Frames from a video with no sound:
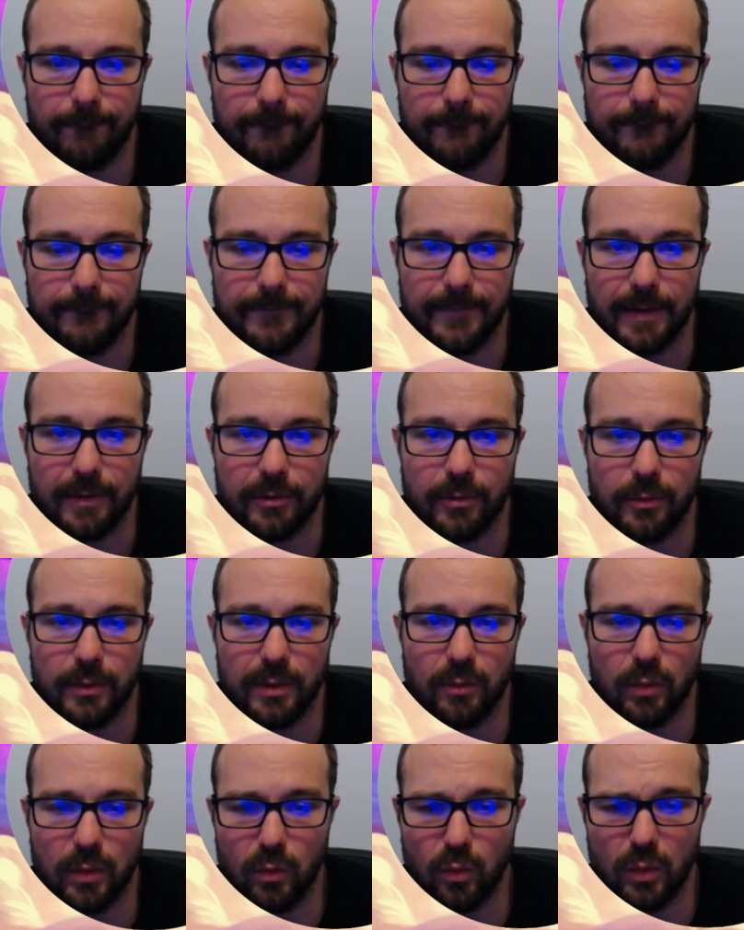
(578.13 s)
Yeah,
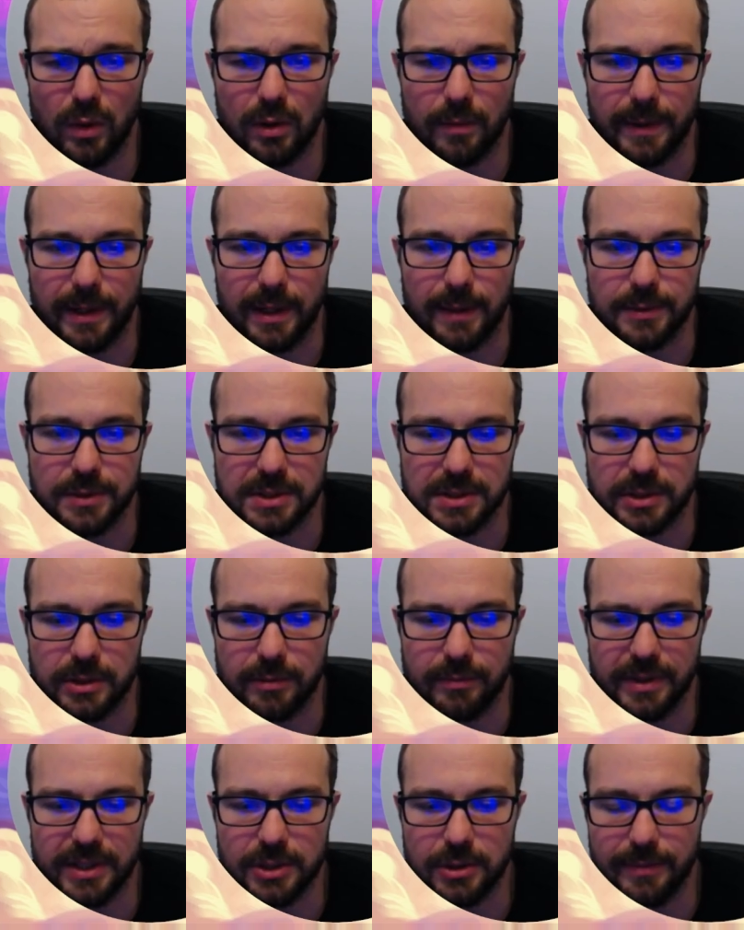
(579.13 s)
so what are my options here?
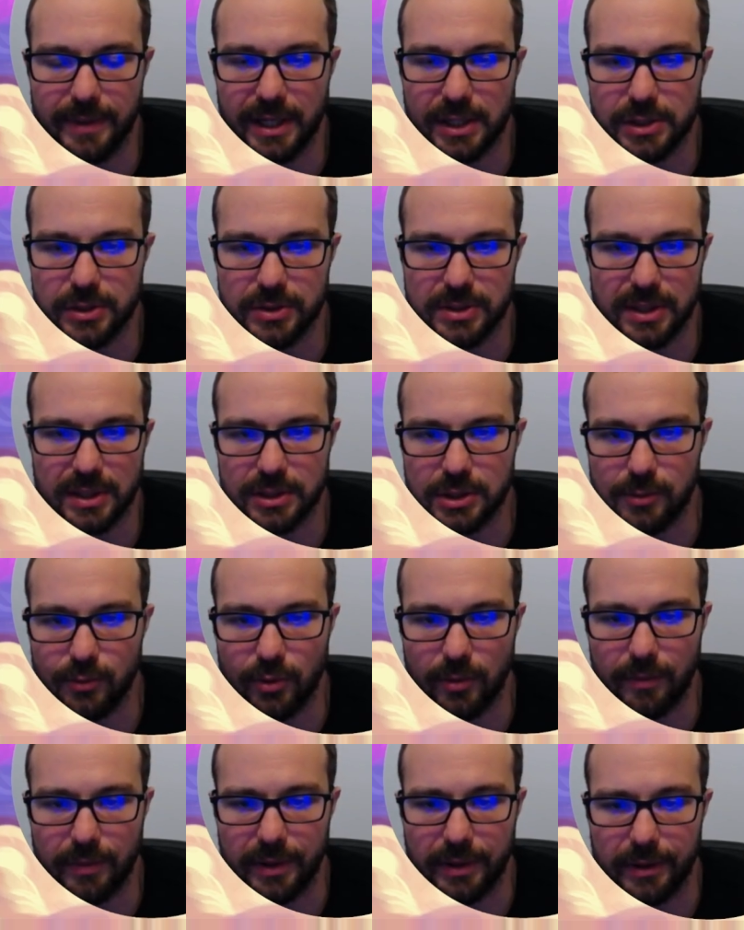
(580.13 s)
Mix and match is not
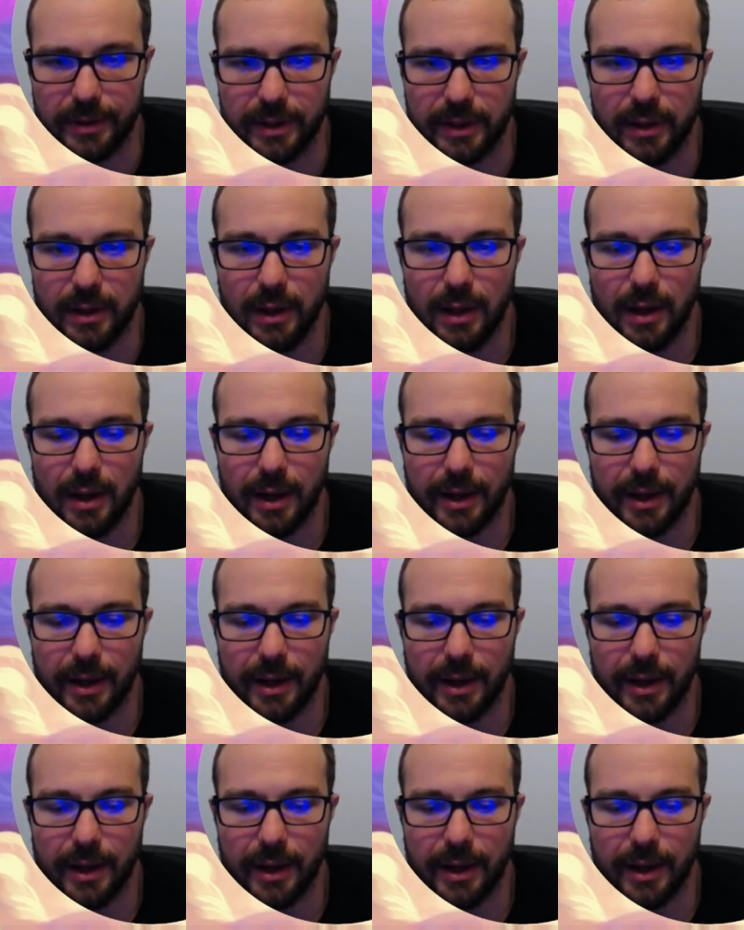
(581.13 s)
super appealing.